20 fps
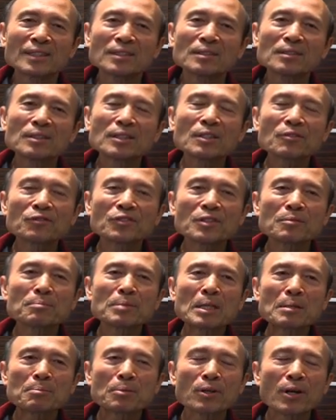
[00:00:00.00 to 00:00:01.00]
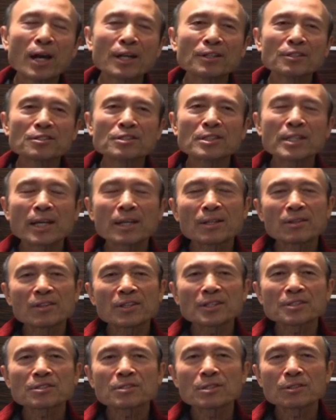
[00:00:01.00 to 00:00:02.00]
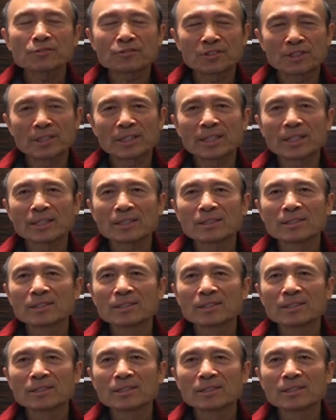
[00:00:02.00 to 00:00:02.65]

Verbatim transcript: different people understand things differently.